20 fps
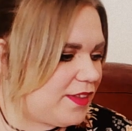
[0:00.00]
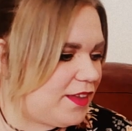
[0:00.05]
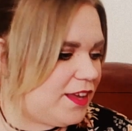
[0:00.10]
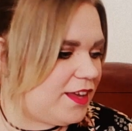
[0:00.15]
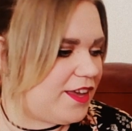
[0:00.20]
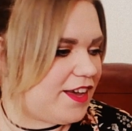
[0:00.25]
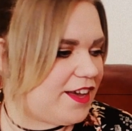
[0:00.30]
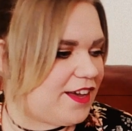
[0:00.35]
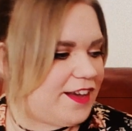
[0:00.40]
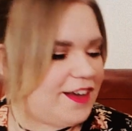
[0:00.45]

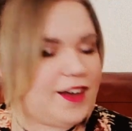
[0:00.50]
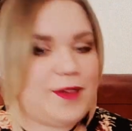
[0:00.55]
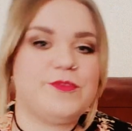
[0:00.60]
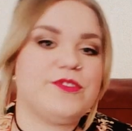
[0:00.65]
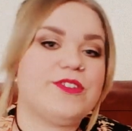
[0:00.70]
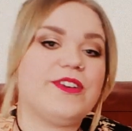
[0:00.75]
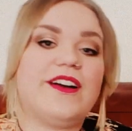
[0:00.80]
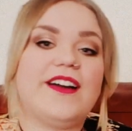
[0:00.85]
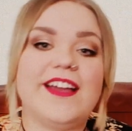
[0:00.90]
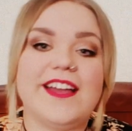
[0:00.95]
Yeah, I'm
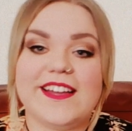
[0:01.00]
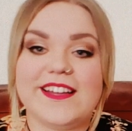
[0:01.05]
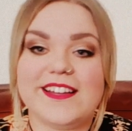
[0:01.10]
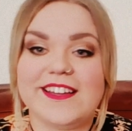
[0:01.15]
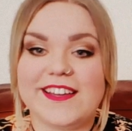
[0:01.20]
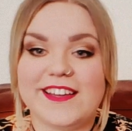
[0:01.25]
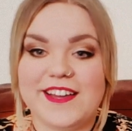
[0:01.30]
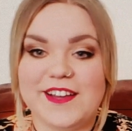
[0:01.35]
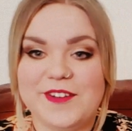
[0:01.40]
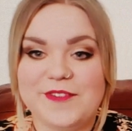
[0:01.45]

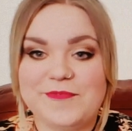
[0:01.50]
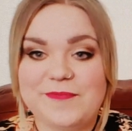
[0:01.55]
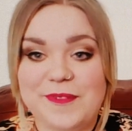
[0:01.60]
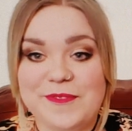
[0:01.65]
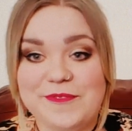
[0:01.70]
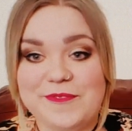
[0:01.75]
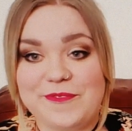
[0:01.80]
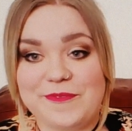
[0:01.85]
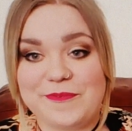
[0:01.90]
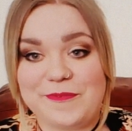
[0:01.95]
trying
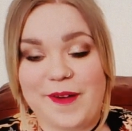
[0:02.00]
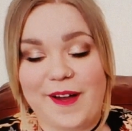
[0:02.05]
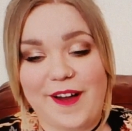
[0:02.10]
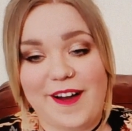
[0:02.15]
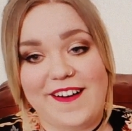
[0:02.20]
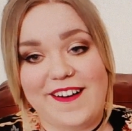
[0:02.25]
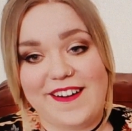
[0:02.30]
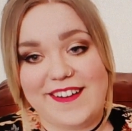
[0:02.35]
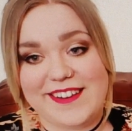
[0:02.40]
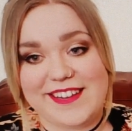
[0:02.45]
my
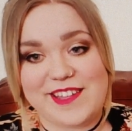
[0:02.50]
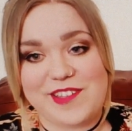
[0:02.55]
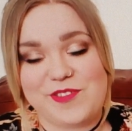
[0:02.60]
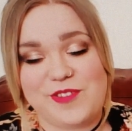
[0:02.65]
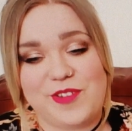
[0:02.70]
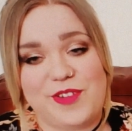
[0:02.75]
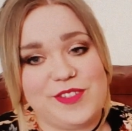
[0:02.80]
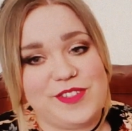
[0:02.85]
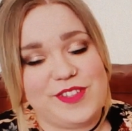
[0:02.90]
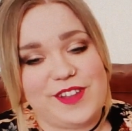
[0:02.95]
hardest
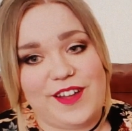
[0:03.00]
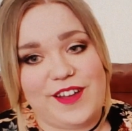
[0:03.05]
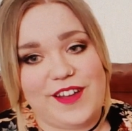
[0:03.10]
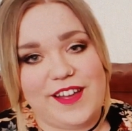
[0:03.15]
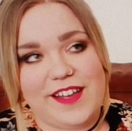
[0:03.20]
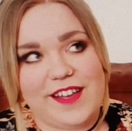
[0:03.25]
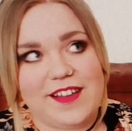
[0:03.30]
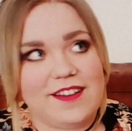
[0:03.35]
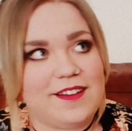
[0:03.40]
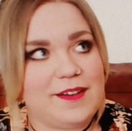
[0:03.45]
not to
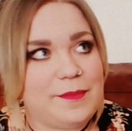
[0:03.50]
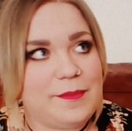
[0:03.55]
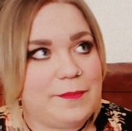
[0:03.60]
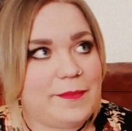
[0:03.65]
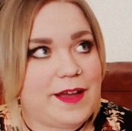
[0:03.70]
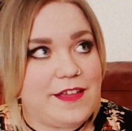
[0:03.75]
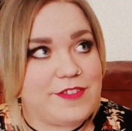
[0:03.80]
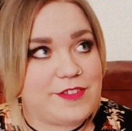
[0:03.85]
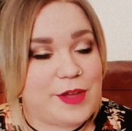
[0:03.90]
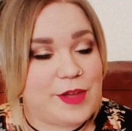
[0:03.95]
like
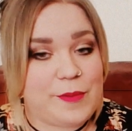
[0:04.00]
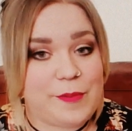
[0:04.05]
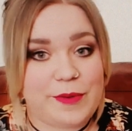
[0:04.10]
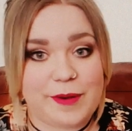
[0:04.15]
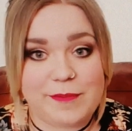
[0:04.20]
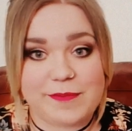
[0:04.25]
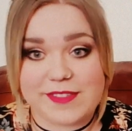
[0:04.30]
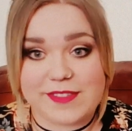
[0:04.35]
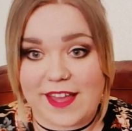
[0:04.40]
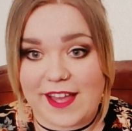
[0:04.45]
mess up when
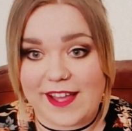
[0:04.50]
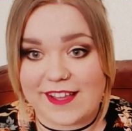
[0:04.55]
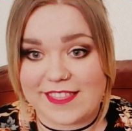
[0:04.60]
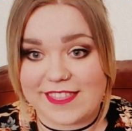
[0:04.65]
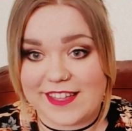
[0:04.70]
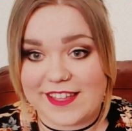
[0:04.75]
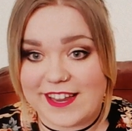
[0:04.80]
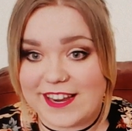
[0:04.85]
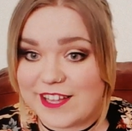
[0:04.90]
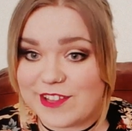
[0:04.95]
I'm saying
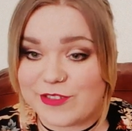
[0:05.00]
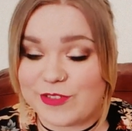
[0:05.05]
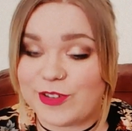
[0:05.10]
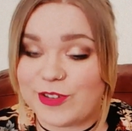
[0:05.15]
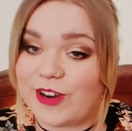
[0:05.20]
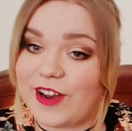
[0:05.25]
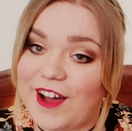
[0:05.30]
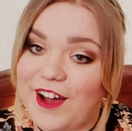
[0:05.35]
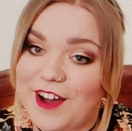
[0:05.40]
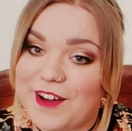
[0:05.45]
things or
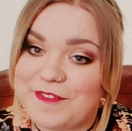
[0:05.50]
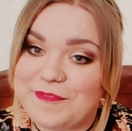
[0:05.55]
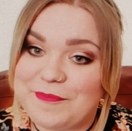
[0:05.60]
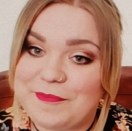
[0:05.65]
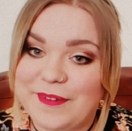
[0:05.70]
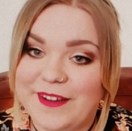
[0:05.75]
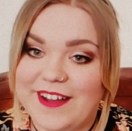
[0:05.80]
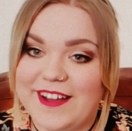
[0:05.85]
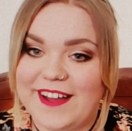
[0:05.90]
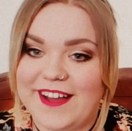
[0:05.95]
laugh,
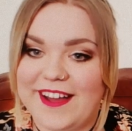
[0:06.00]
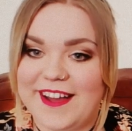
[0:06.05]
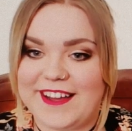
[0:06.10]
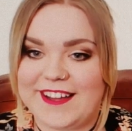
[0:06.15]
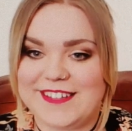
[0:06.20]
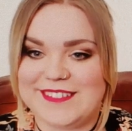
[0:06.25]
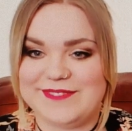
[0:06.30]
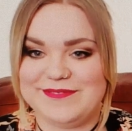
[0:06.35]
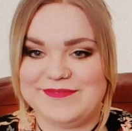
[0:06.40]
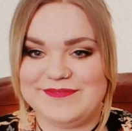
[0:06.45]
but
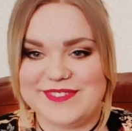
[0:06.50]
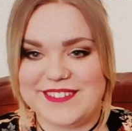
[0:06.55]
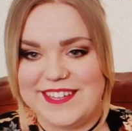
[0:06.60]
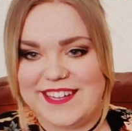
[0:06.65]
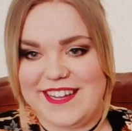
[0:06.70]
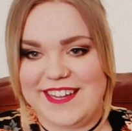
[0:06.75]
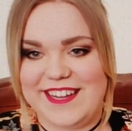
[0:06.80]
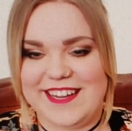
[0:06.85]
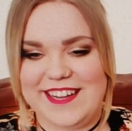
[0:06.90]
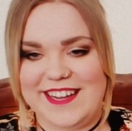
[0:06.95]

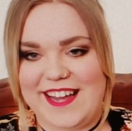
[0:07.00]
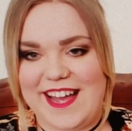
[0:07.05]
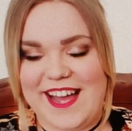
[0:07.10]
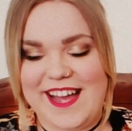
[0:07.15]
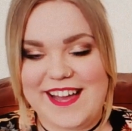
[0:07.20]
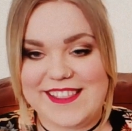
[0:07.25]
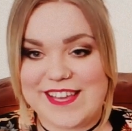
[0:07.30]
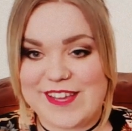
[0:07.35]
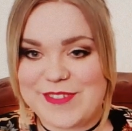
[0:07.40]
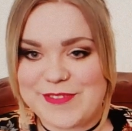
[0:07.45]

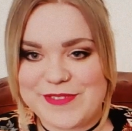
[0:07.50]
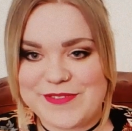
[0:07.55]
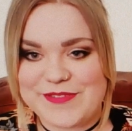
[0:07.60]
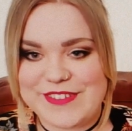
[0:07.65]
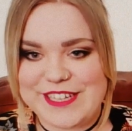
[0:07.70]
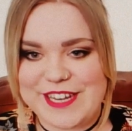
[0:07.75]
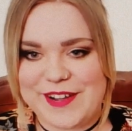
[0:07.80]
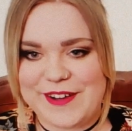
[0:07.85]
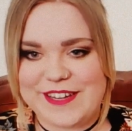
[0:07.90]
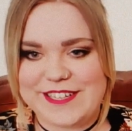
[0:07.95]
hey, that's what
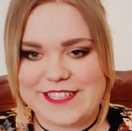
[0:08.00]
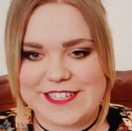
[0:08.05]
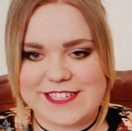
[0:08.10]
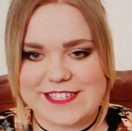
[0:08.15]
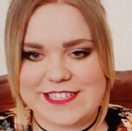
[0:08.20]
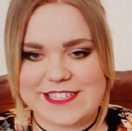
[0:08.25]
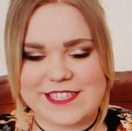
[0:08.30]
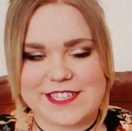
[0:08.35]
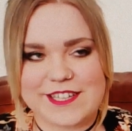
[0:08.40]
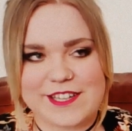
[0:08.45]
video
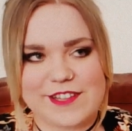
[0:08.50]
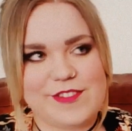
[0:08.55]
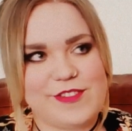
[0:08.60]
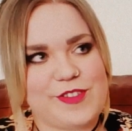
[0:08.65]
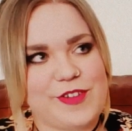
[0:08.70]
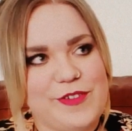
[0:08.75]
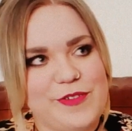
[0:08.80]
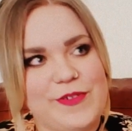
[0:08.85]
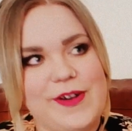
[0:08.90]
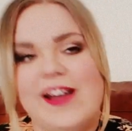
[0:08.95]
editing
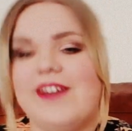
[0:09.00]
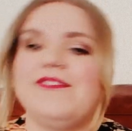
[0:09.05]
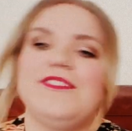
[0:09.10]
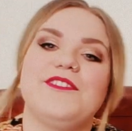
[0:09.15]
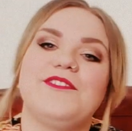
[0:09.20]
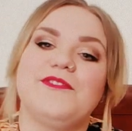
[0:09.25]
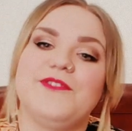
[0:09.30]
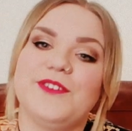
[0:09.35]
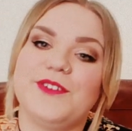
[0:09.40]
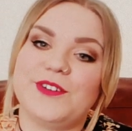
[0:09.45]
software
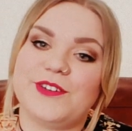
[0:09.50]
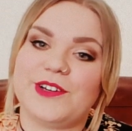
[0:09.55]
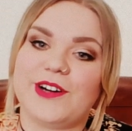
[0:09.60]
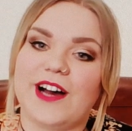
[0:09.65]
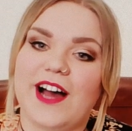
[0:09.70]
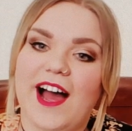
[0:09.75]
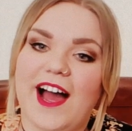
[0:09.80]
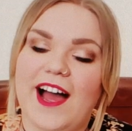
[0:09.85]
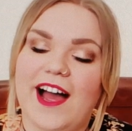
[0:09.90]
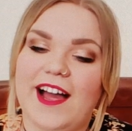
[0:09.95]
is
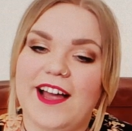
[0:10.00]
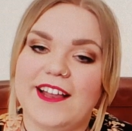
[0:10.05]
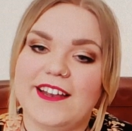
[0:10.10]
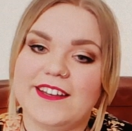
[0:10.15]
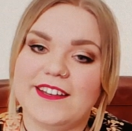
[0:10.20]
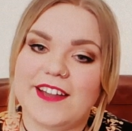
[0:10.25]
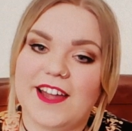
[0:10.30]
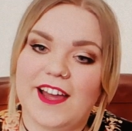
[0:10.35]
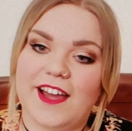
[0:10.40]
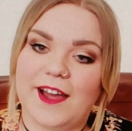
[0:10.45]
for,
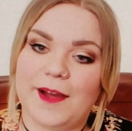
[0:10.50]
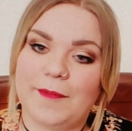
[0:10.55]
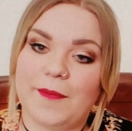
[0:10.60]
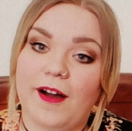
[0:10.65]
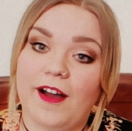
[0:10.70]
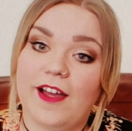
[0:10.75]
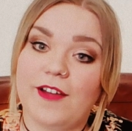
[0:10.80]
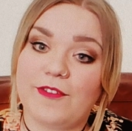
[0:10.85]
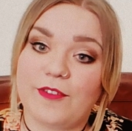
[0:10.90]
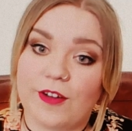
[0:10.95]
and
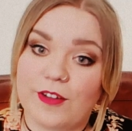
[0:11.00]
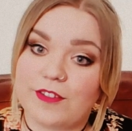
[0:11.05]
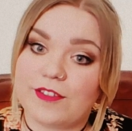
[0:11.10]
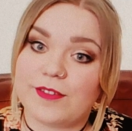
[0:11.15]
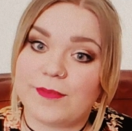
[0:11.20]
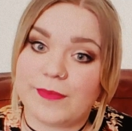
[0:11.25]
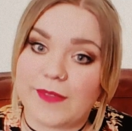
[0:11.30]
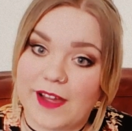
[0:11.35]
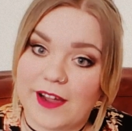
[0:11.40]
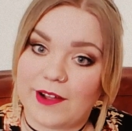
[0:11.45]
I've got
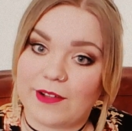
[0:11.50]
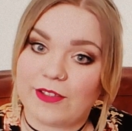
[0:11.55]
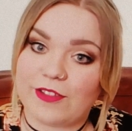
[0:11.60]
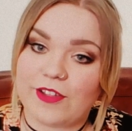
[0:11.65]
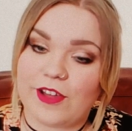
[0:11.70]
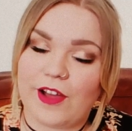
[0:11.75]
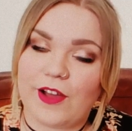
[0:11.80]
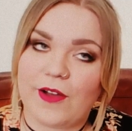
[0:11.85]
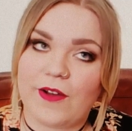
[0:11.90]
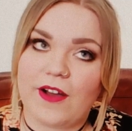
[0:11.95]
some now,
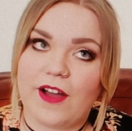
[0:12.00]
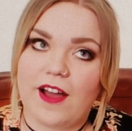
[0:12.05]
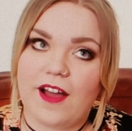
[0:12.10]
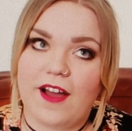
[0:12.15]
so